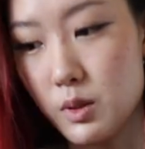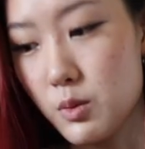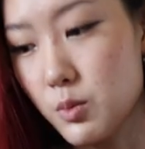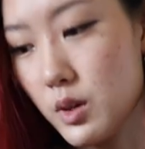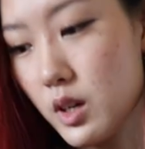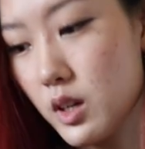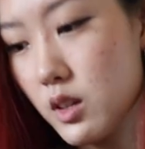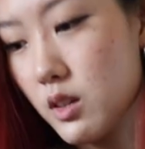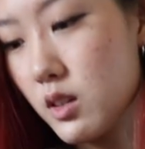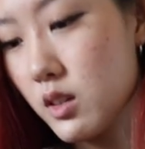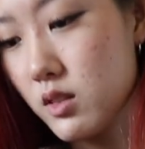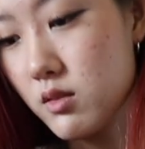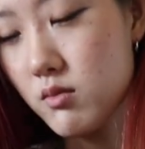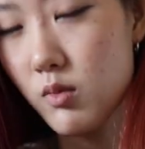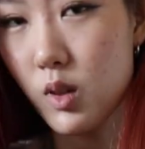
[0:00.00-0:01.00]
be
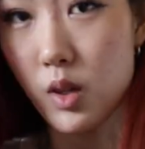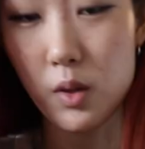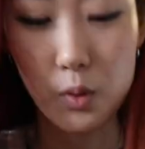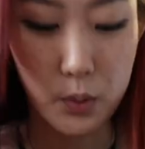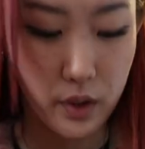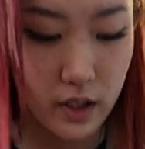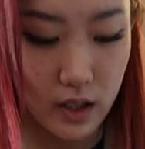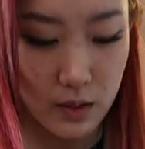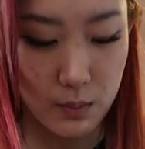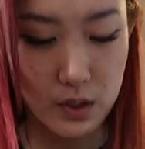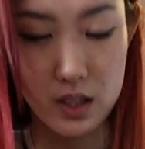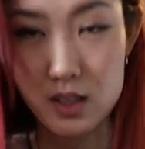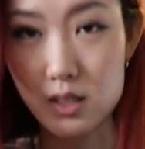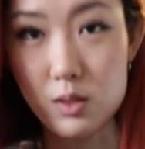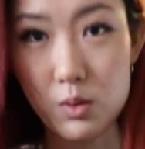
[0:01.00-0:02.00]
run all the way
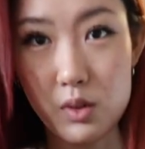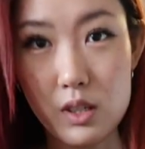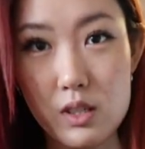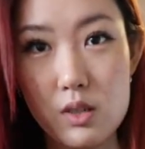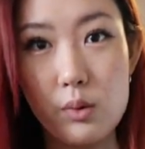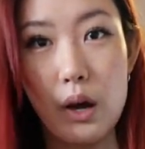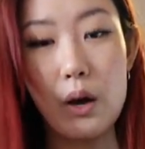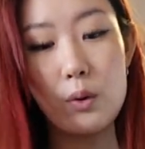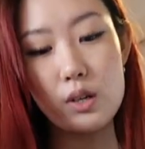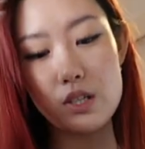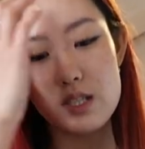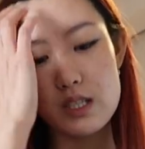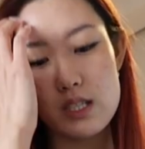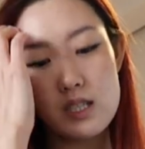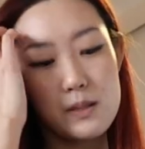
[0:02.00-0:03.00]
because it's only two
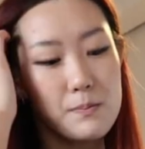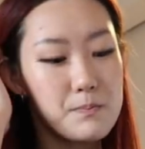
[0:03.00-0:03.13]
hours.